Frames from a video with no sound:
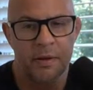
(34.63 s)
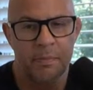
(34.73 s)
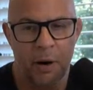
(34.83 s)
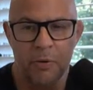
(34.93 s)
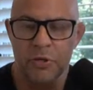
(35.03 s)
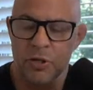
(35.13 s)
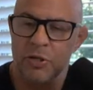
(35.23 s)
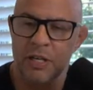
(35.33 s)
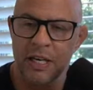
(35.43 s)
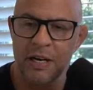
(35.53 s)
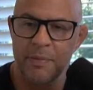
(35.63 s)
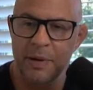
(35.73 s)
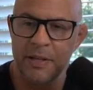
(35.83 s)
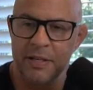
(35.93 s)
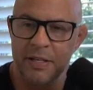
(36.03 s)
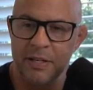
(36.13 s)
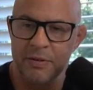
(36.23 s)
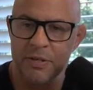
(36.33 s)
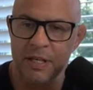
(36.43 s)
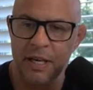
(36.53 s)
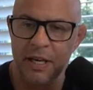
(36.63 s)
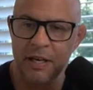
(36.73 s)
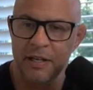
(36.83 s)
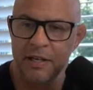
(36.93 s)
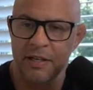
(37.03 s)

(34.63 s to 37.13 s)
But I was just thinking about this, and I was thinking,